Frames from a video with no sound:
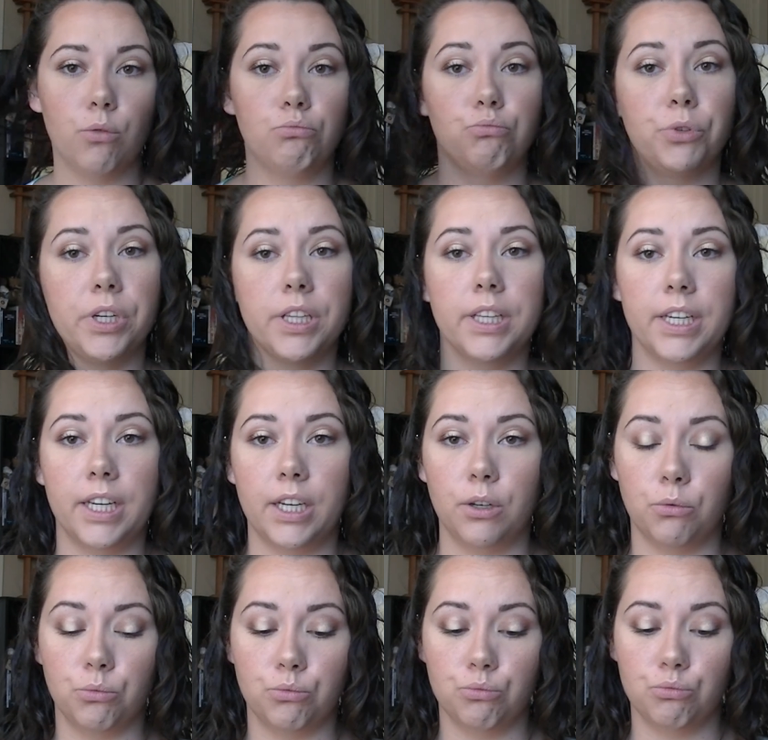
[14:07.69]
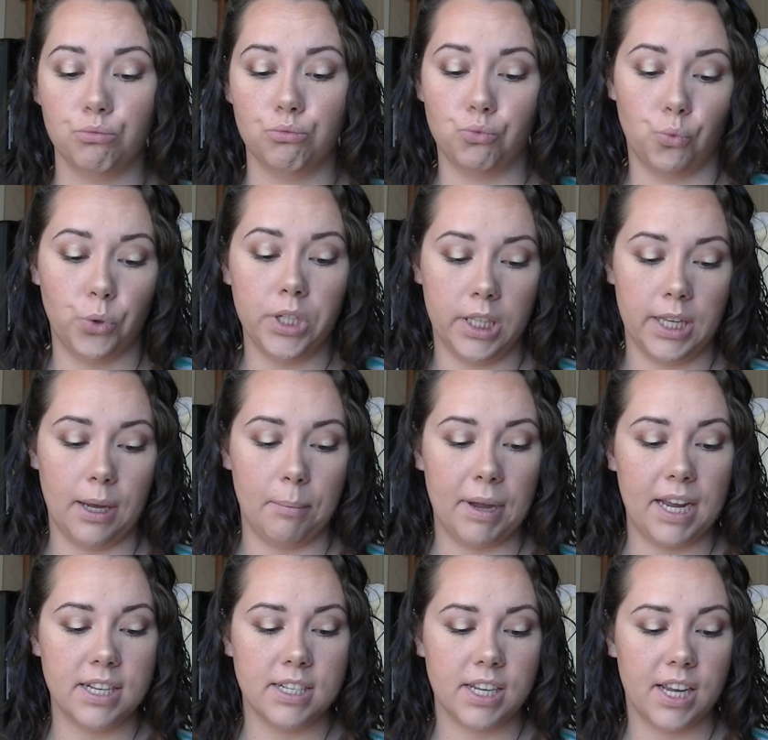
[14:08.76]
really
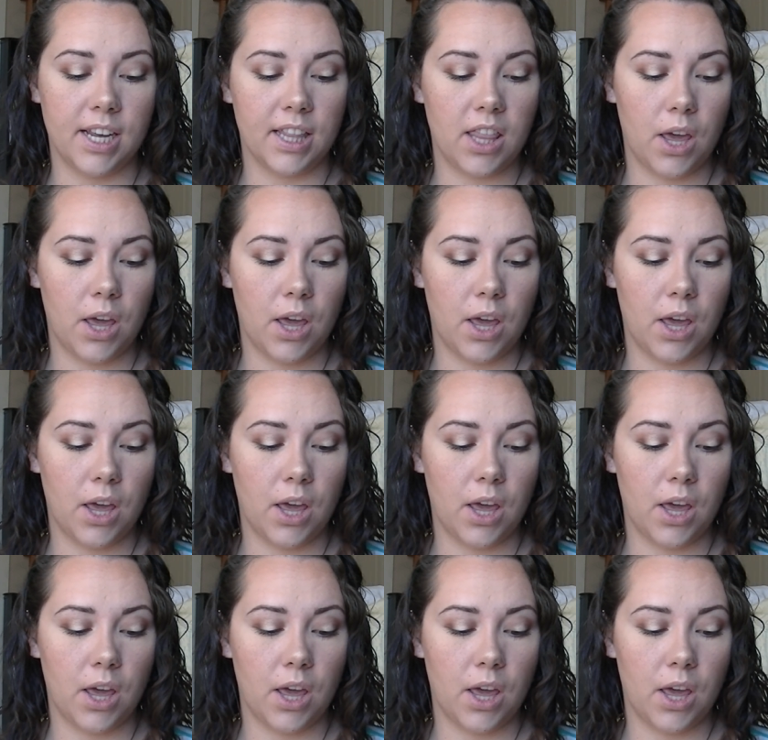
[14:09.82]
amazing.